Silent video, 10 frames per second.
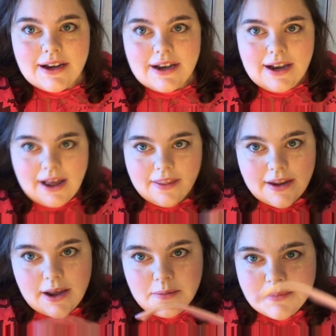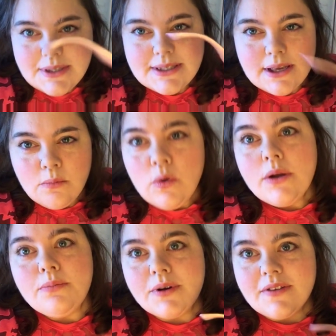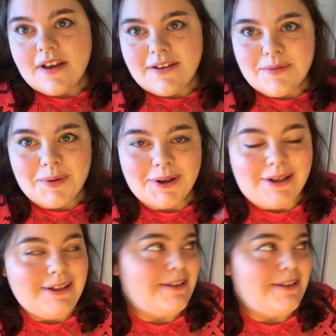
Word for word: Now that I'm somewhat presentable,